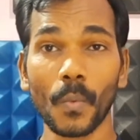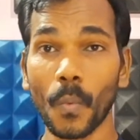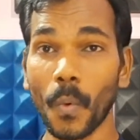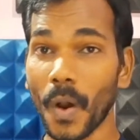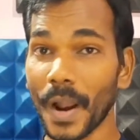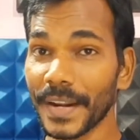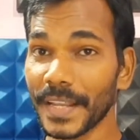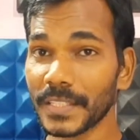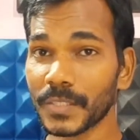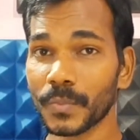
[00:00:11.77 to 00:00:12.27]

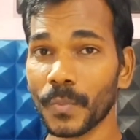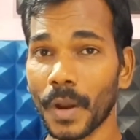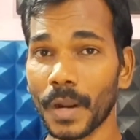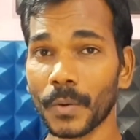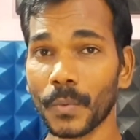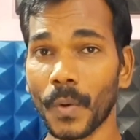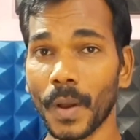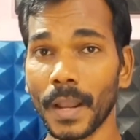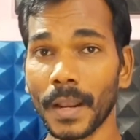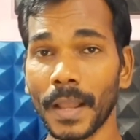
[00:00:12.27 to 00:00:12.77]
What is smart
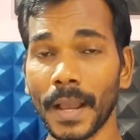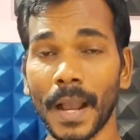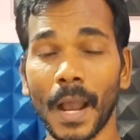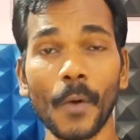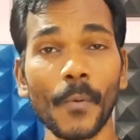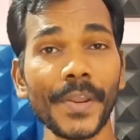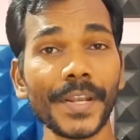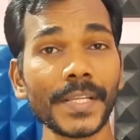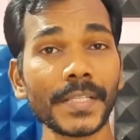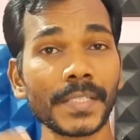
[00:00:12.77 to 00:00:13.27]
wall,
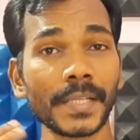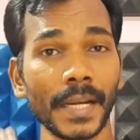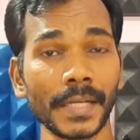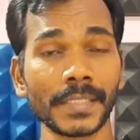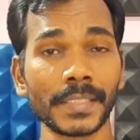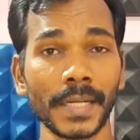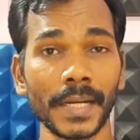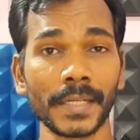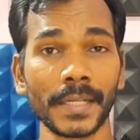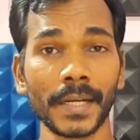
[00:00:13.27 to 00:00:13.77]
how it is
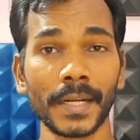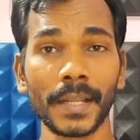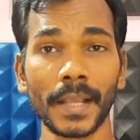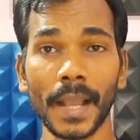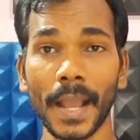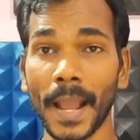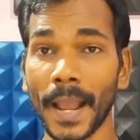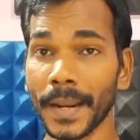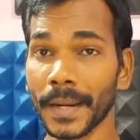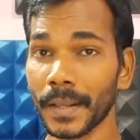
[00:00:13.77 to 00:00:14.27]
constructed,
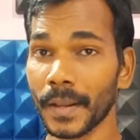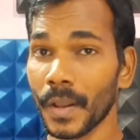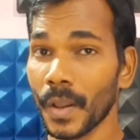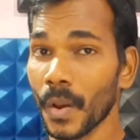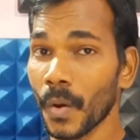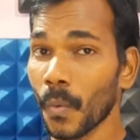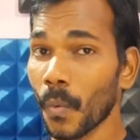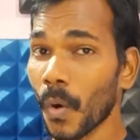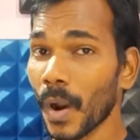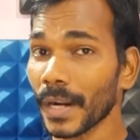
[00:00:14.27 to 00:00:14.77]
and
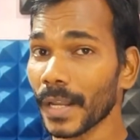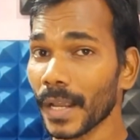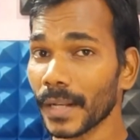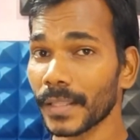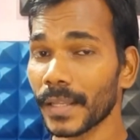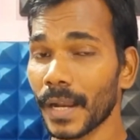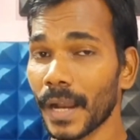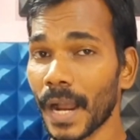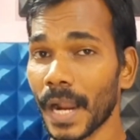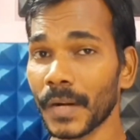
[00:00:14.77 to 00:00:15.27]
what are
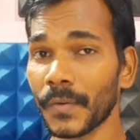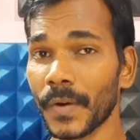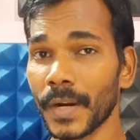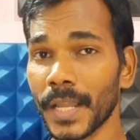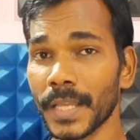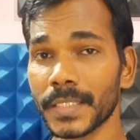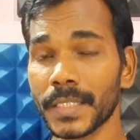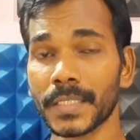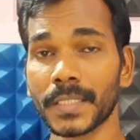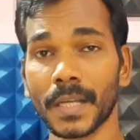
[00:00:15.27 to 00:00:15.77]
the
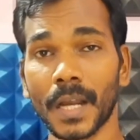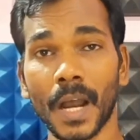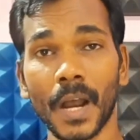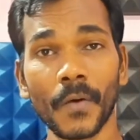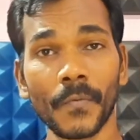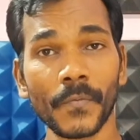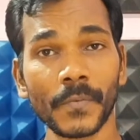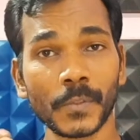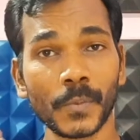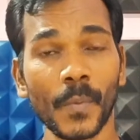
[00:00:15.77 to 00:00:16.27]
advantages
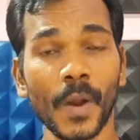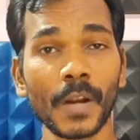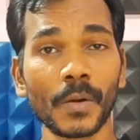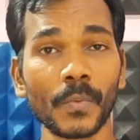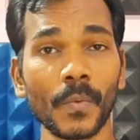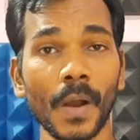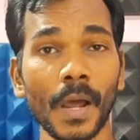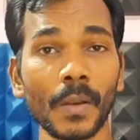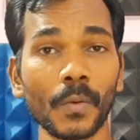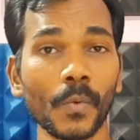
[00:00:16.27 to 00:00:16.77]
of smart
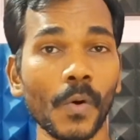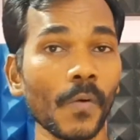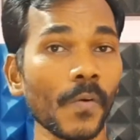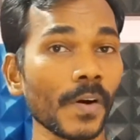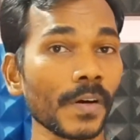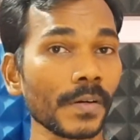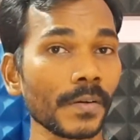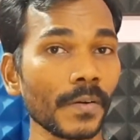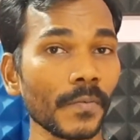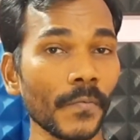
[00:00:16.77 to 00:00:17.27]
wall
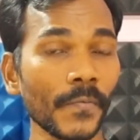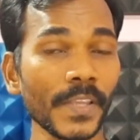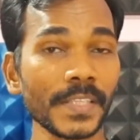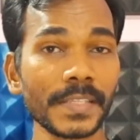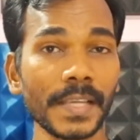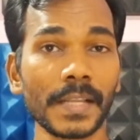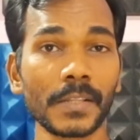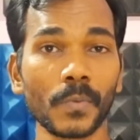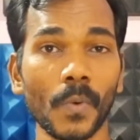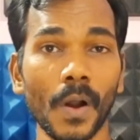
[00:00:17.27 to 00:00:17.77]
over
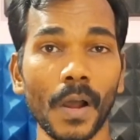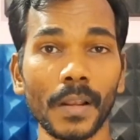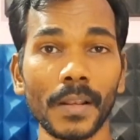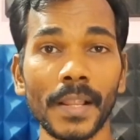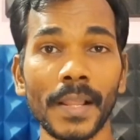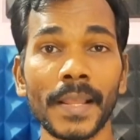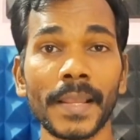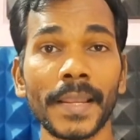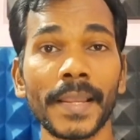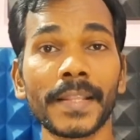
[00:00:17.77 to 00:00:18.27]
physical wall
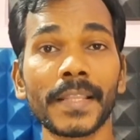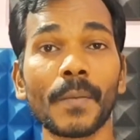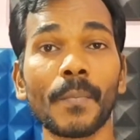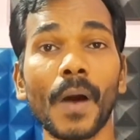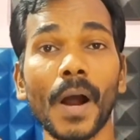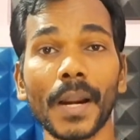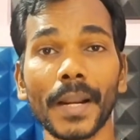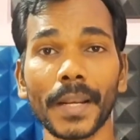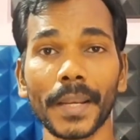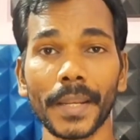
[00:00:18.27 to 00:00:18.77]
in the
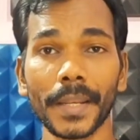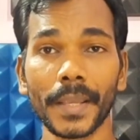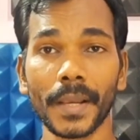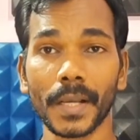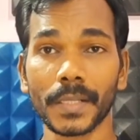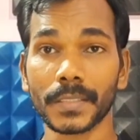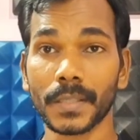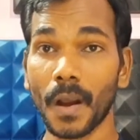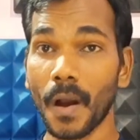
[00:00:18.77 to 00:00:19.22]
border areas.